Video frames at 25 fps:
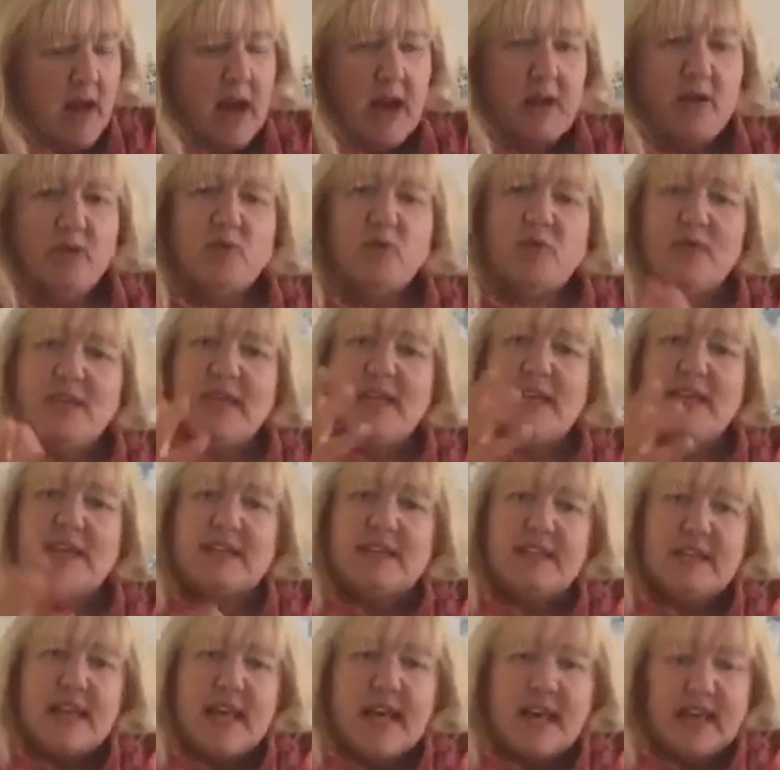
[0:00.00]
And all
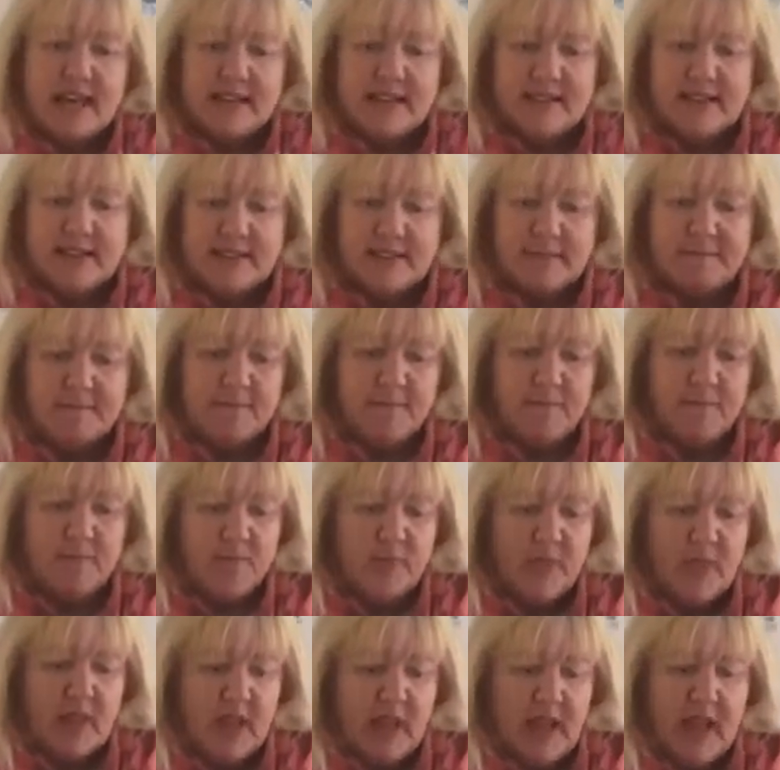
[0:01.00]
these things,
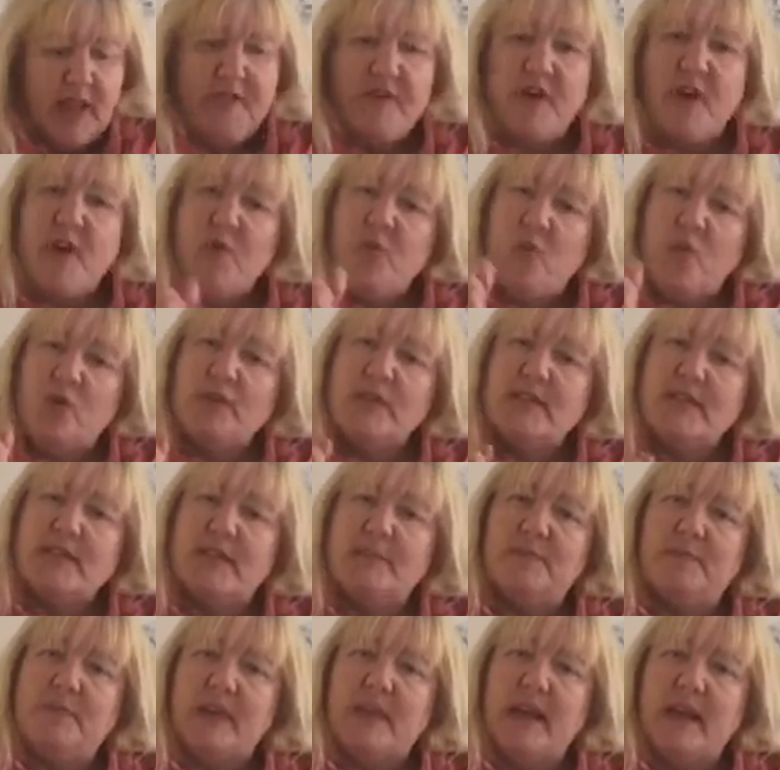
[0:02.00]
if I want
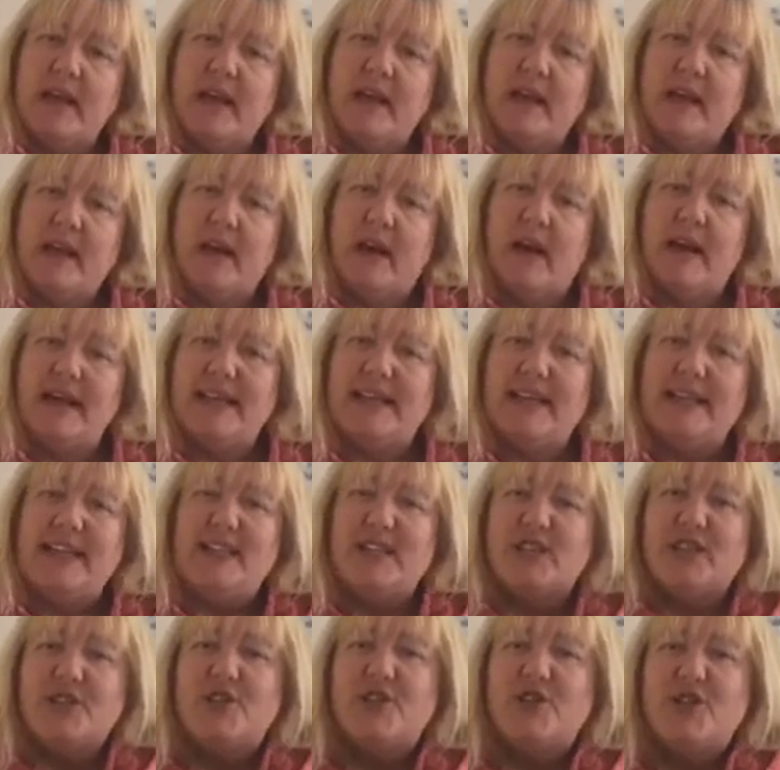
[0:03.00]
something, I need
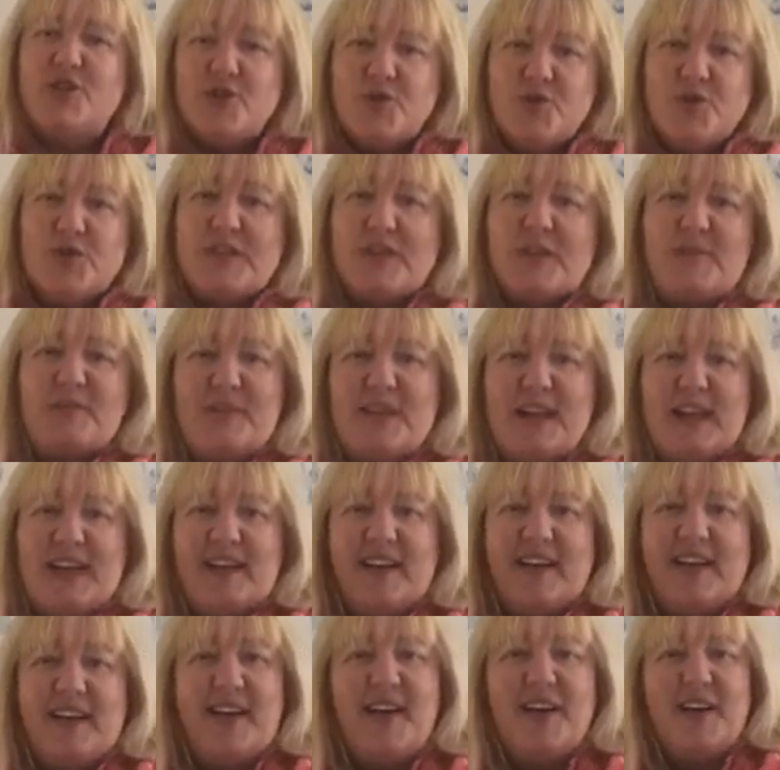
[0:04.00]
to do
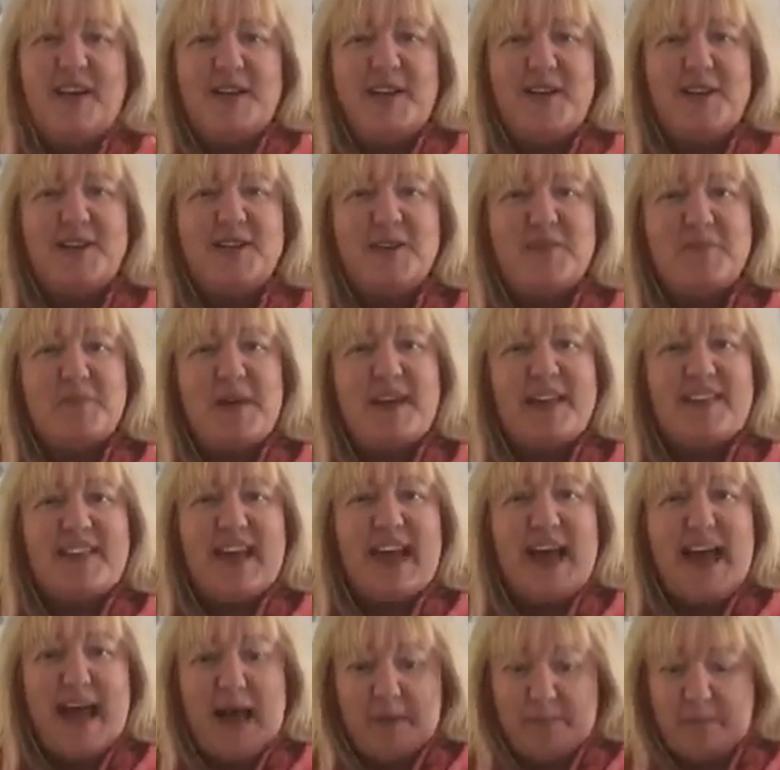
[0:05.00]
something to make
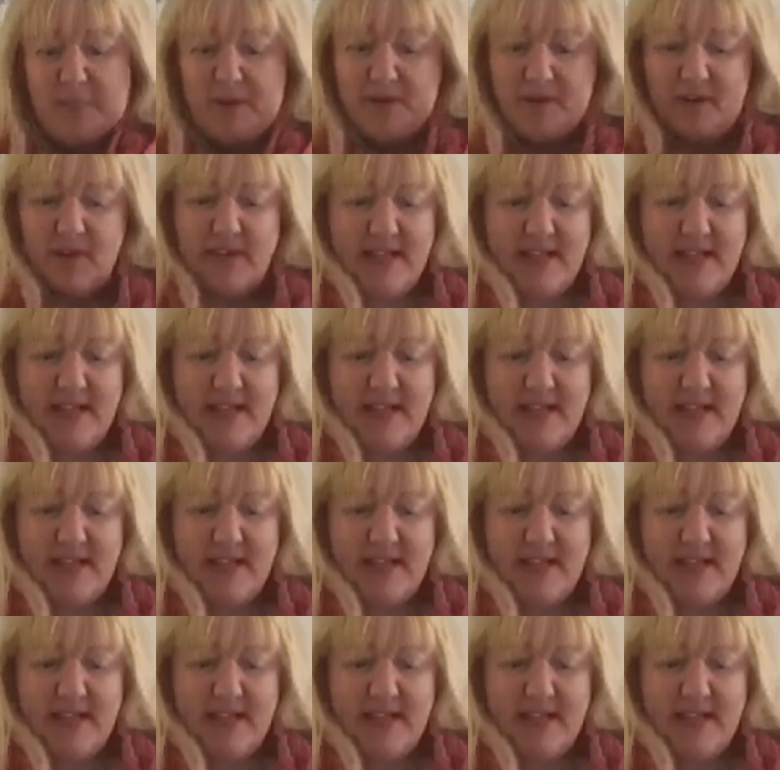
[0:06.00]
that happen.